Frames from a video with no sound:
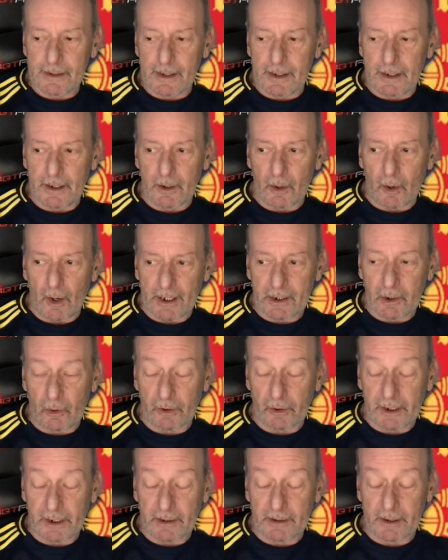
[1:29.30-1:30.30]

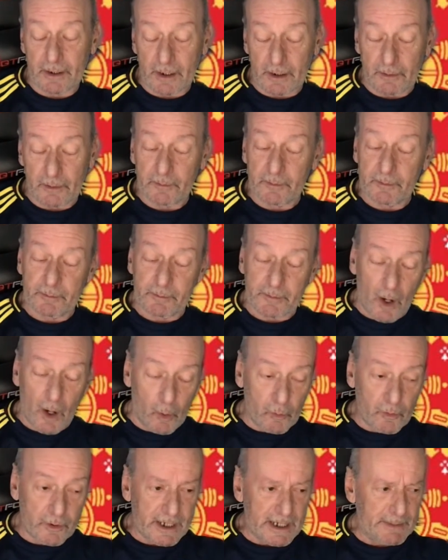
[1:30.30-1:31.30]
iconic
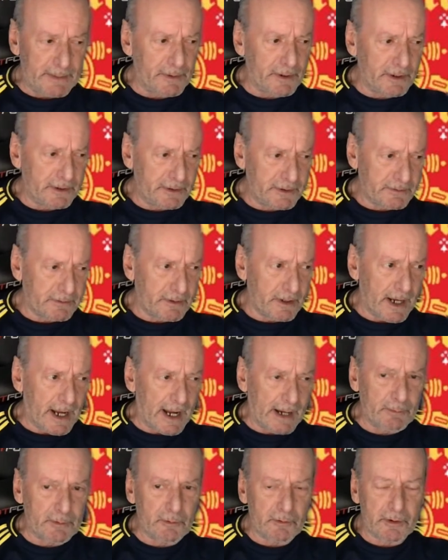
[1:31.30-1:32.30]
goalkeeper,
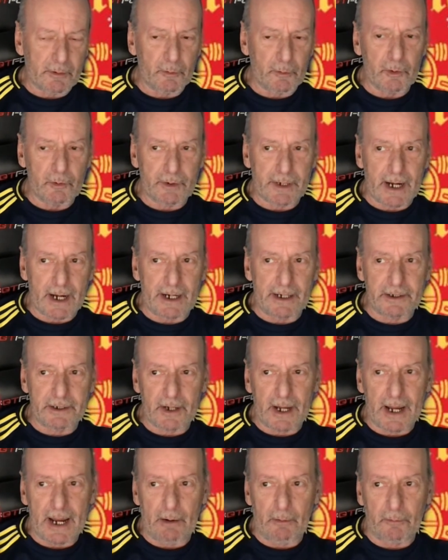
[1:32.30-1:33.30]
and we'll get into
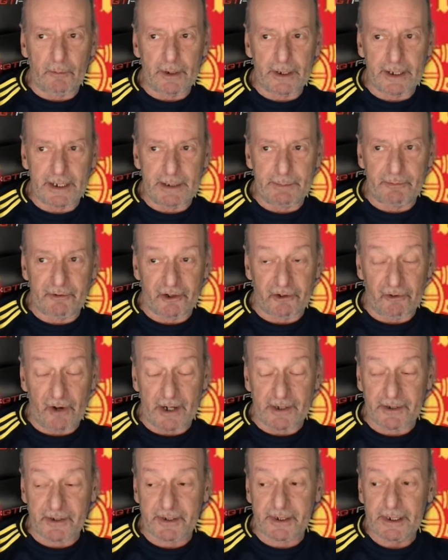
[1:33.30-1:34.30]
how he
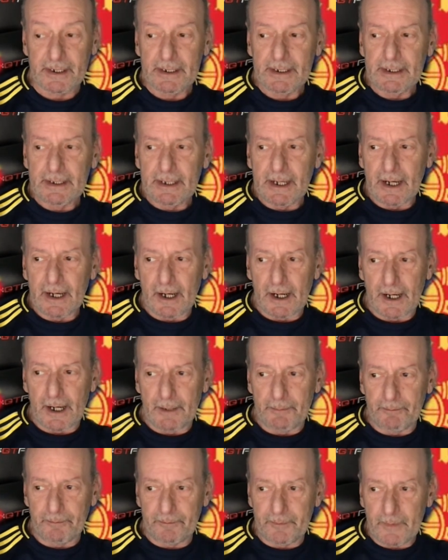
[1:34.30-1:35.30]
progressed.
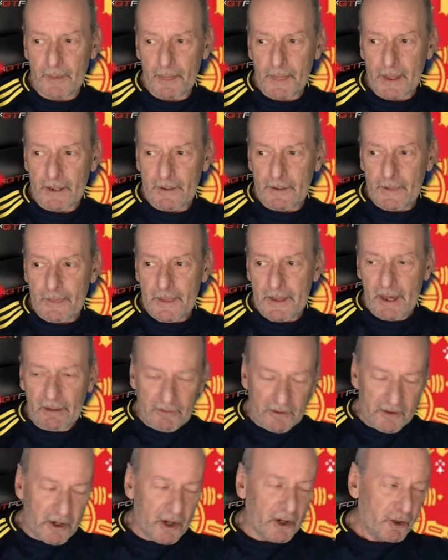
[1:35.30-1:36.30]
The
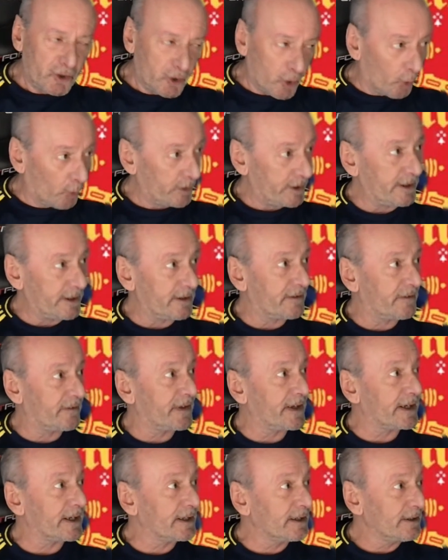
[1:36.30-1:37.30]
other annoying
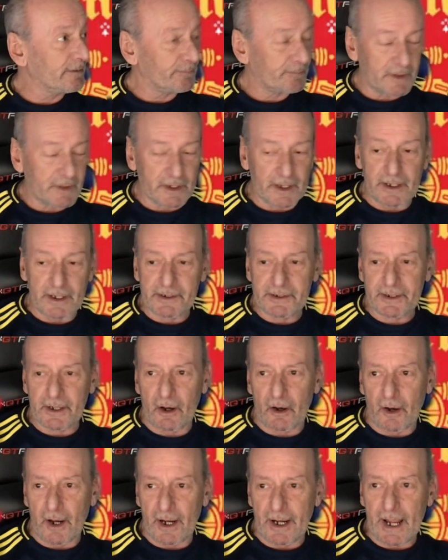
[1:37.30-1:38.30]
thing is
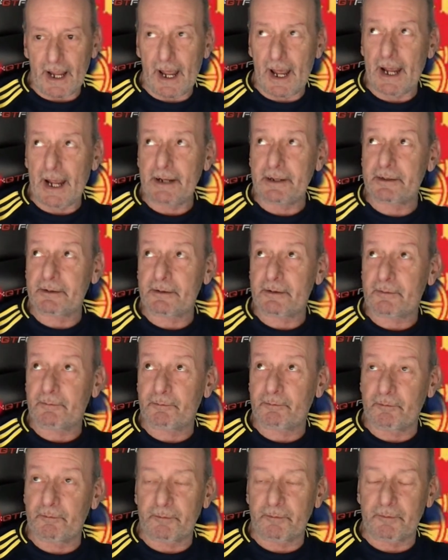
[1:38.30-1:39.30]
I had
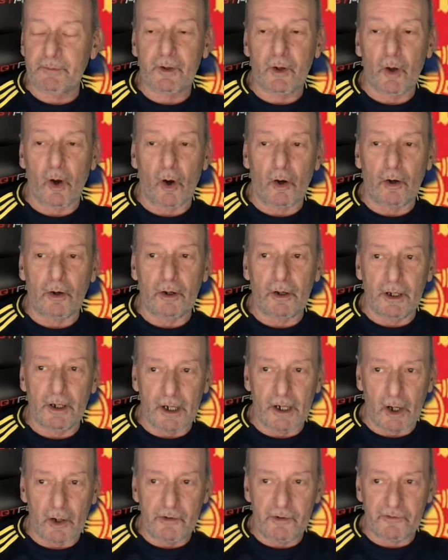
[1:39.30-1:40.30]
got a
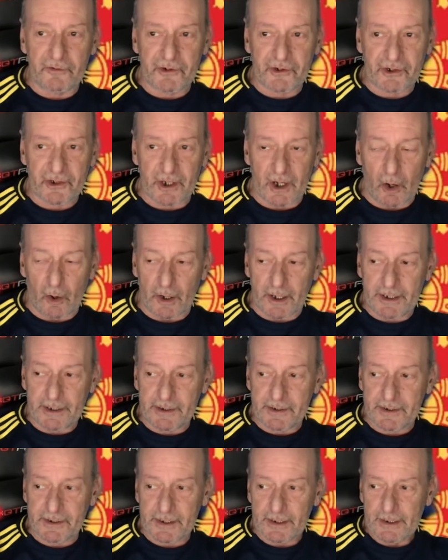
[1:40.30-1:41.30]
load of
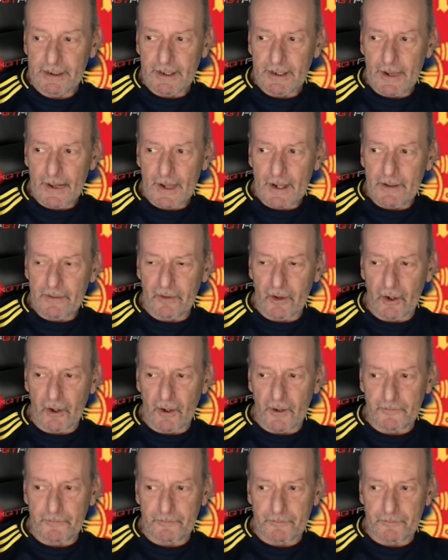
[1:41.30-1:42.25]
slides that